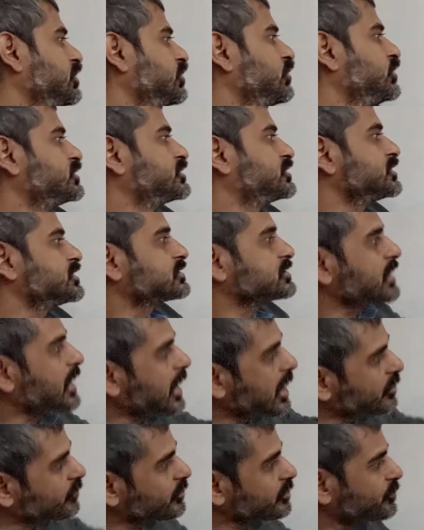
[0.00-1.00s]
which is
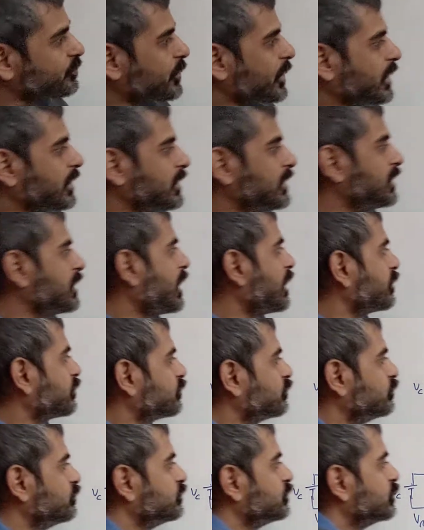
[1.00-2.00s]
R1 parallel
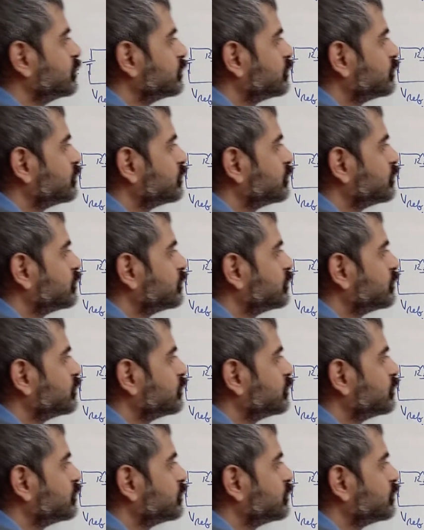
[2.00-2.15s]
R2.